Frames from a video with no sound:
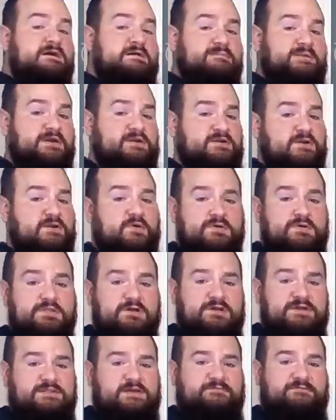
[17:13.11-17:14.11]
But go and
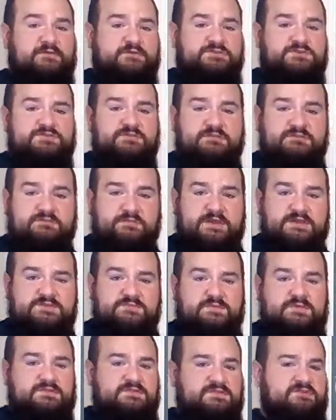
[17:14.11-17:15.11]
look at that function
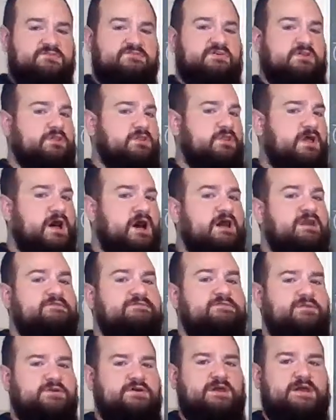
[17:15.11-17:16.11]
transformation one. There's a lot
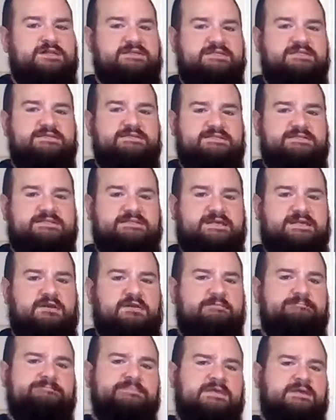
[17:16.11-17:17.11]
of good ideas in
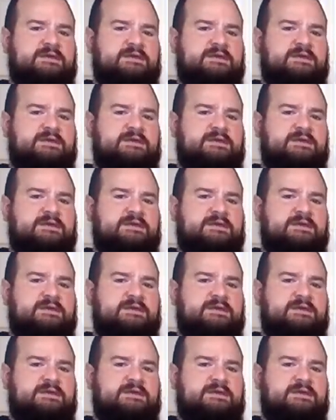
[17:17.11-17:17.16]
there.